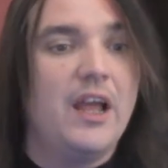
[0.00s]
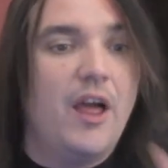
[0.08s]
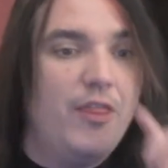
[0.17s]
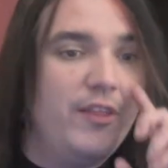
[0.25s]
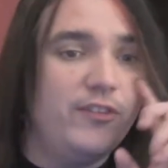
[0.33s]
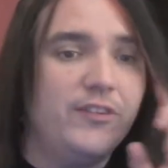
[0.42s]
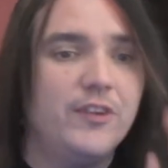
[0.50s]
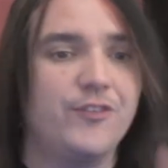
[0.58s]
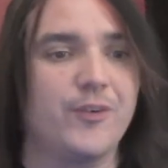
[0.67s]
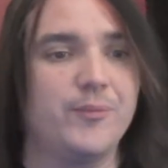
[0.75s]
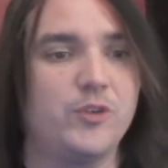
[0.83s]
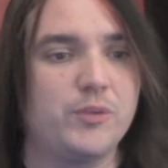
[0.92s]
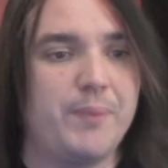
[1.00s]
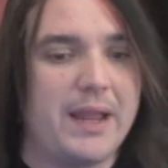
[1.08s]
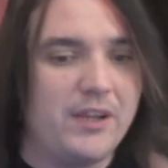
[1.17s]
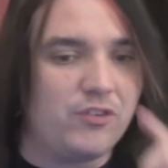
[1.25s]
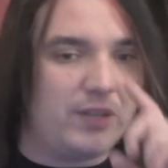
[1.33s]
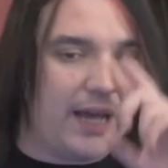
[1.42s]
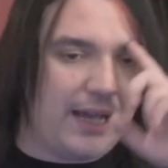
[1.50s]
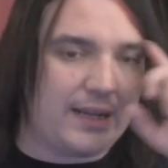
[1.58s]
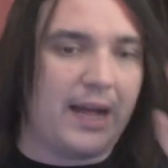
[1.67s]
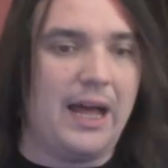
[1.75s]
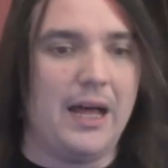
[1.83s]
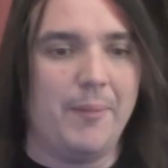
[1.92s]
This is from
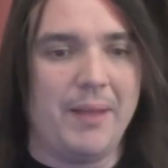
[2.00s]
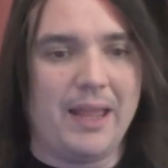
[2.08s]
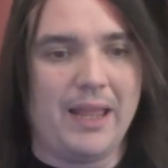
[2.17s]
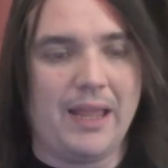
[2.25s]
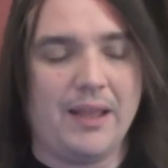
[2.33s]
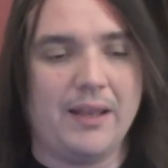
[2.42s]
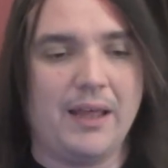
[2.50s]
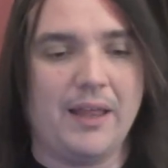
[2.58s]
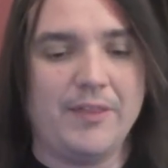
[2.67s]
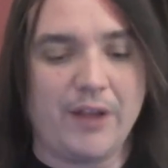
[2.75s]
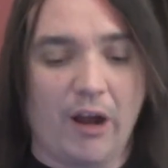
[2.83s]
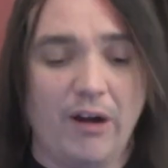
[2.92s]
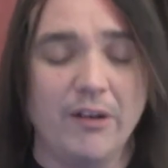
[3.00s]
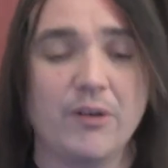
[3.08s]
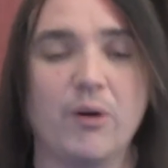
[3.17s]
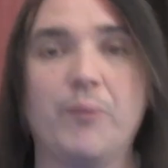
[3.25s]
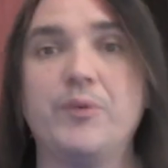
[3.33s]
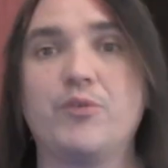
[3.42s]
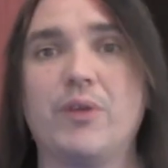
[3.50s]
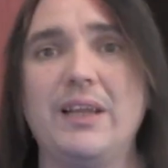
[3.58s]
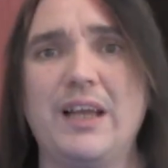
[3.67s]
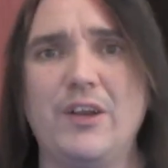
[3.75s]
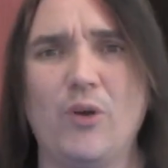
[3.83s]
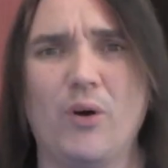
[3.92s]
space.com, and the article was
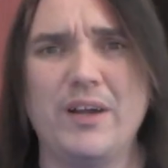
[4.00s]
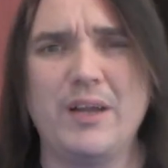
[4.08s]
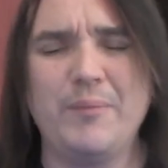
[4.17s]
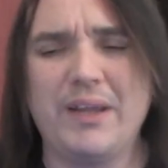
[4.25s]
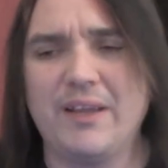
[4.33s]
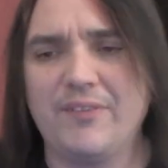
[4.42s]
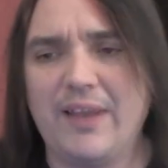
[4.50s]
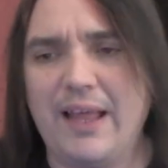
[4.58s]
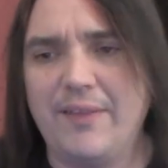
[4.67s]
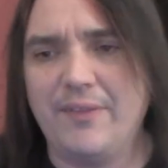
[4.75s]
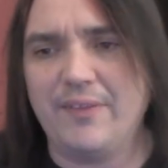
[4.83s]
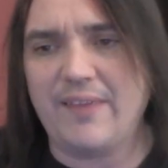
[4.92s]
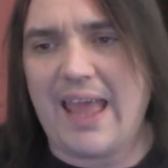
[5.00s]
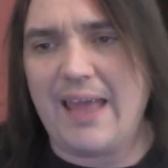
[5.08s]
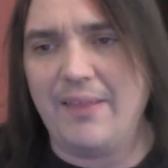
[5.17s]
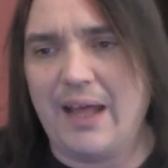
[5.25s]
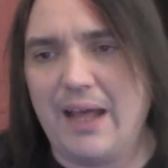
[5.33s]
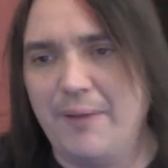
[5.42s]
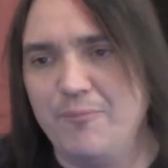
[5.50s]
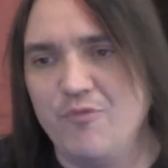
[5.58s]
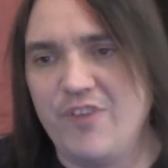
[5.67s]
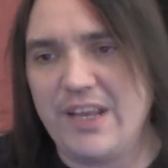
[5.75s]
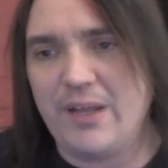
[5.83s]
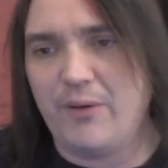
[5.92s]
really annoying because it had this
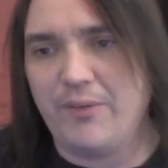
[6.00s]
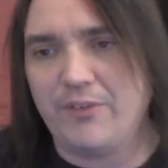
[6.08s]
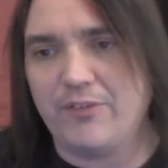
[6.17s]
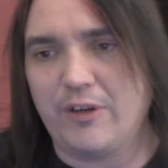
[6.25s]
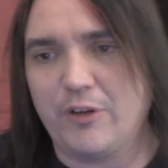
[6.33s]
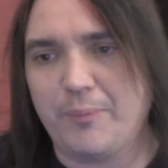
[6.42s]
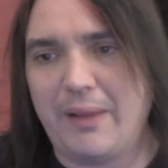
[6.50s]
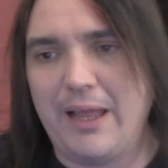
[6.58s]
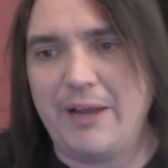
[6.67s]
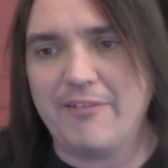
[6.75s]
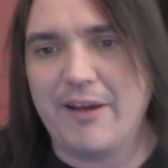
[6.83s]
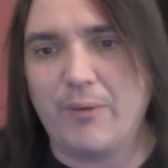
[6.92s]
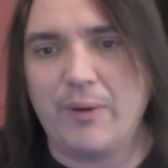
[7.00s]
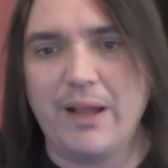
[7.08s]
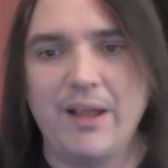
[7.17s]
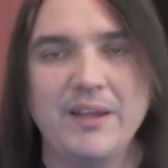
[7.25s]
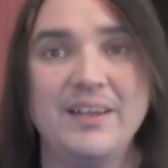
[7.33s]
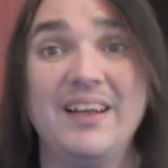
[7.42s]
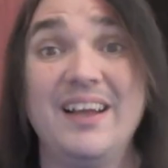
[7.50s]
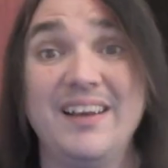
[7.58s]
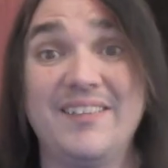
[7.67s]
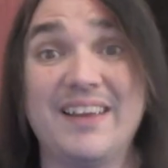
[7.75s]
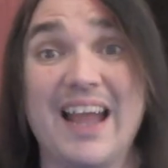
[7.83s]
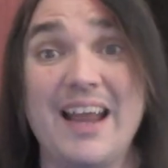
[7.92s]
video that starts playing right away.
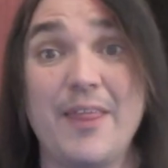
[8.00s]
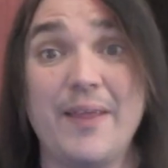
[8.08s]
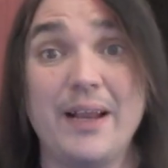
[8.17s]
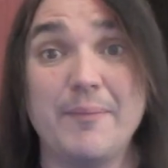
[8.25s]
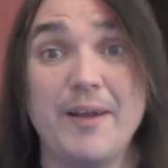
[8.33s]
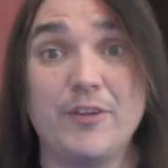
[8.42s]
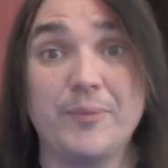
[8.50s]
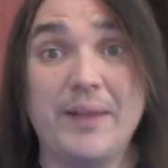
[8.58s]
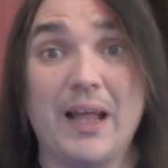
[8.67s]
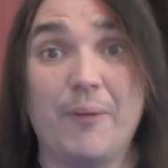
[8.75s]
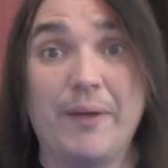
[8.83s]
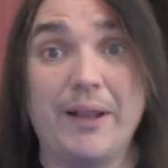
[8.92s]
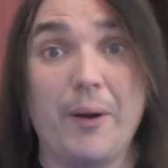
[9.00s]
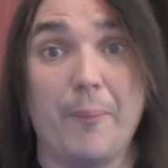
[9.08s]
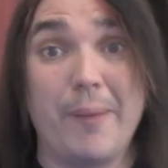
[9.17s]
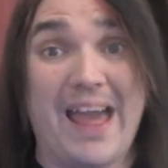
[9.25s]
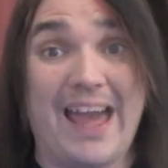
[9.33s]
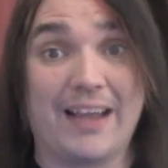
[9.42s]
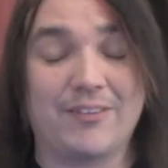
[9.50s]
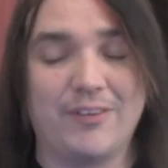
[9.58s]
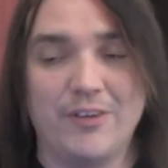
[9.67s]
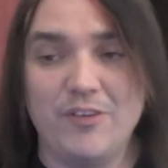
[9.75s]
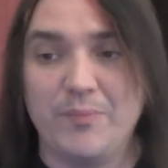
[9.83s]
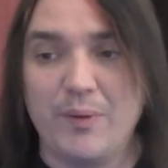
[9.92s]
It's the kind of thing that makes me not want to go back, so
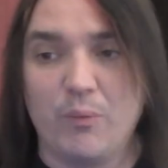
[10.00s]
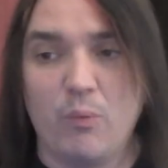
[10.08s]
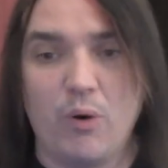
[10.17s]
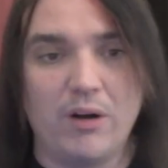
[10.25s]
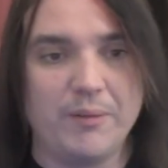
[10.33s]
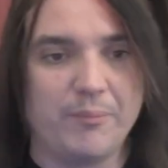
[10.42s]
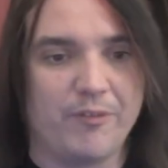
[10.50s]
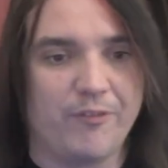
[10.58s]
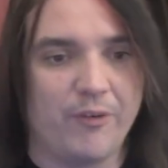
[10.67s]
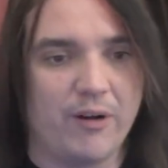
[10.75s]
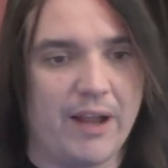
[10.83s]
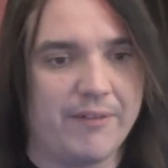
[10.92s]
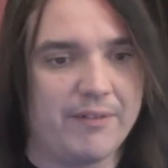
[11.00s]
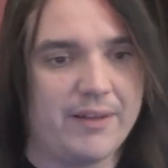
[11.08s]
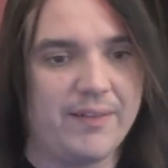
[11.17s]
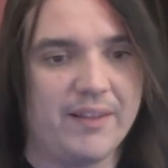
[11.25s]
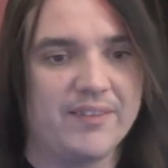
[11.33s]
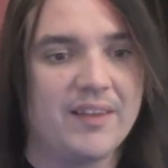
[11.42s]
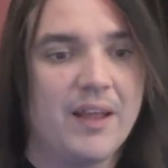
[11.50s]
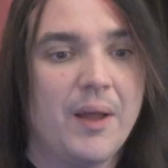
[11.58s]
you've been warned before I read this.